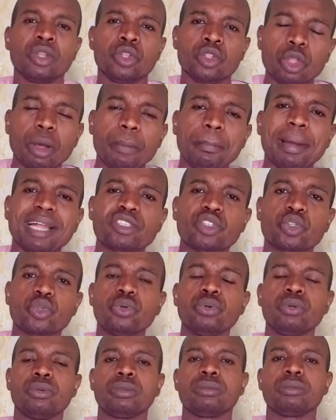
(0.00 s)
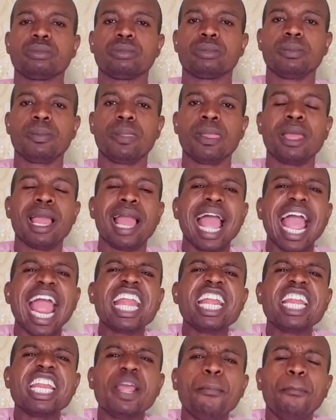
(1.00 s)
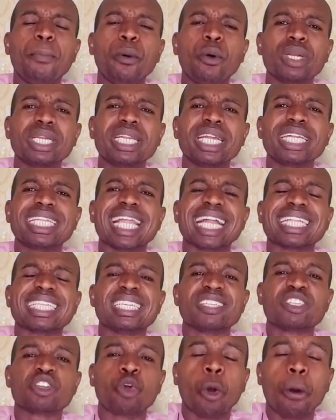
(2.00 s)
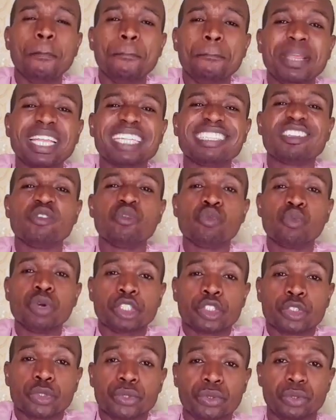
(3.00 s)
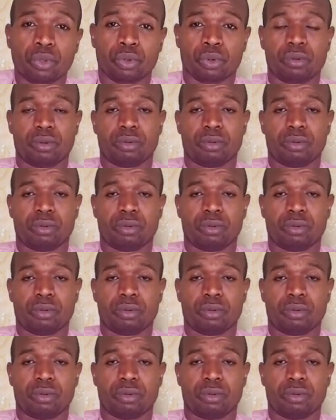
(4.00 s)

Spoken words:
Number two, anybody that is competing with you.